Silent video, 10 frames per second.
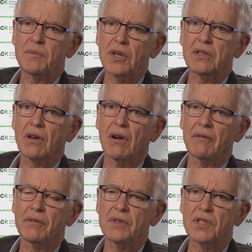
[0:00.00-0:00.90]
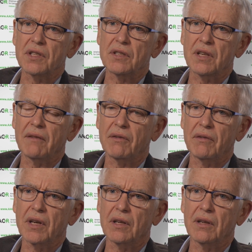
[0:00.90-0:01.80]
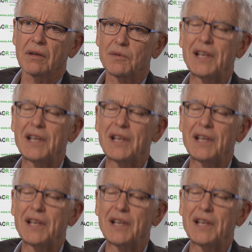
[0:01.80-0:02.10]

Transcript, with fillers: special conferences have a real